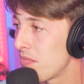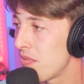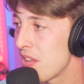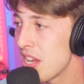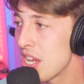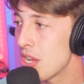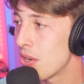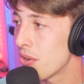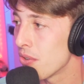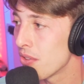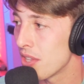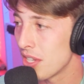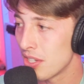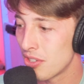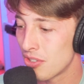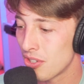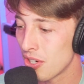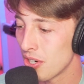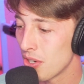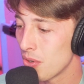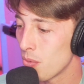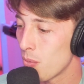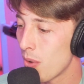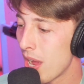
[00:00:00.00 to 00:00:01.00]
feel this
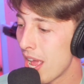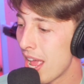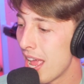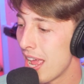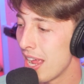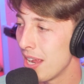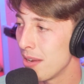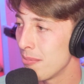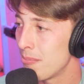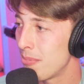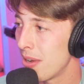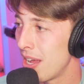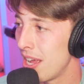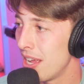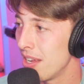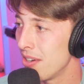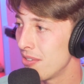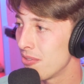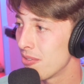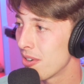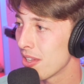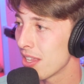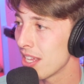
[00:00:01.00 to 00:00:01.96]
certain way, but mm-hmm.